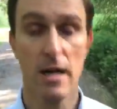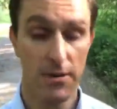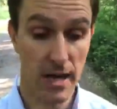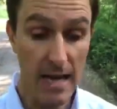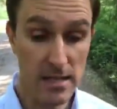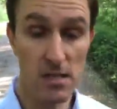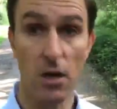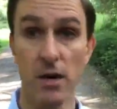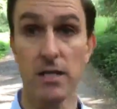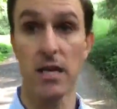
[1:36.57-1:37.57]
The latest
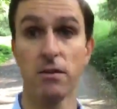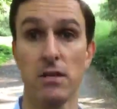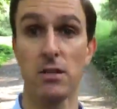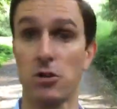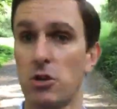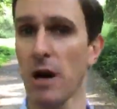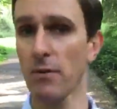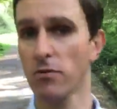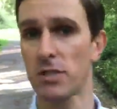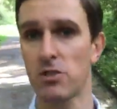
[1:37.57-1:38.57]
idea is that
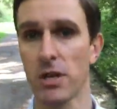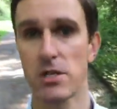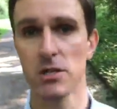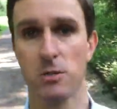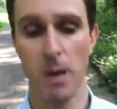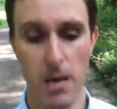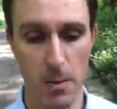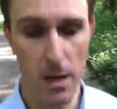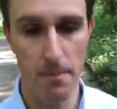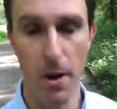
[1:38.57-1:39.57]
travel restrictions may
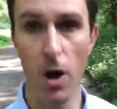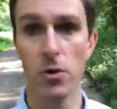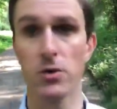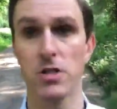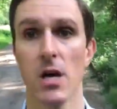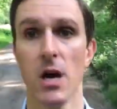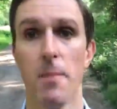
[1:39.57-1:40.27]
be imposed